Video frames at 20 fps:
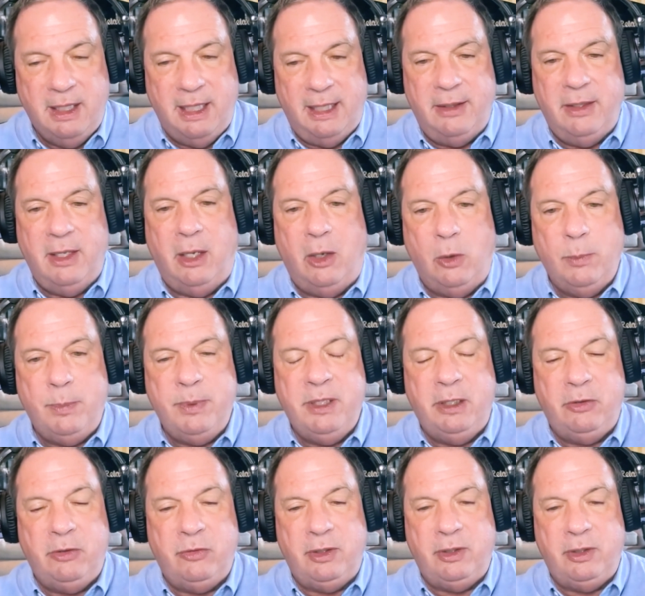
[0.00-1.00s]
And the Hope
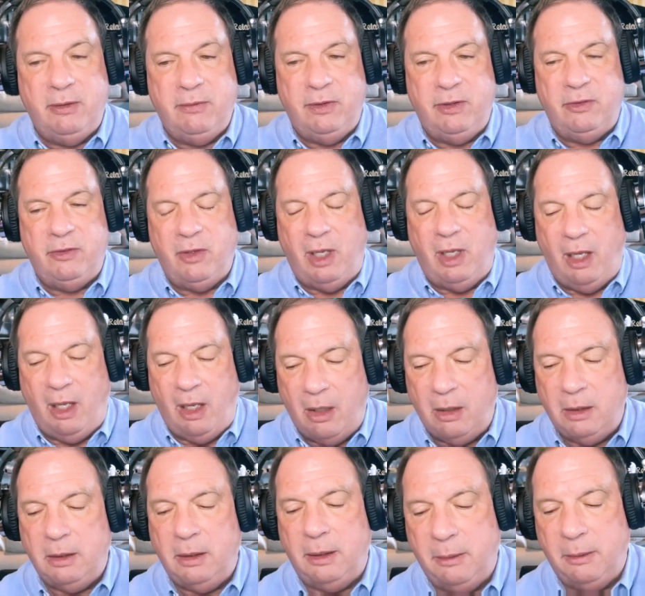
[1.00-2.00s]
Initiative is
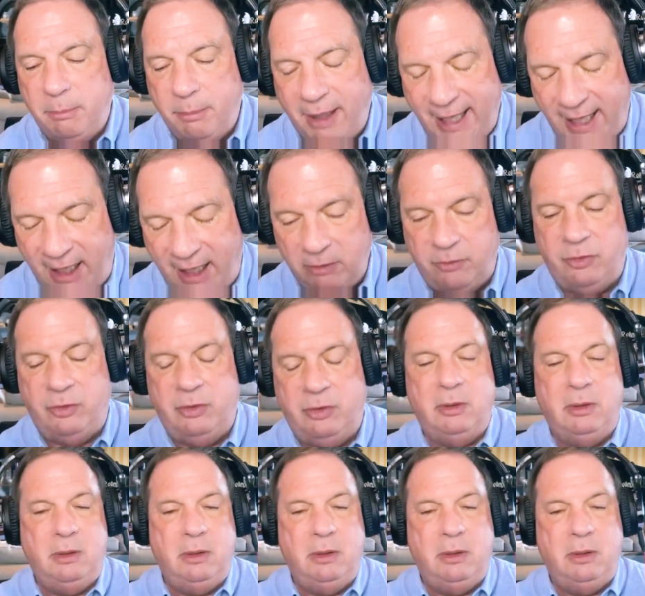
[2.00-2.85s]
all about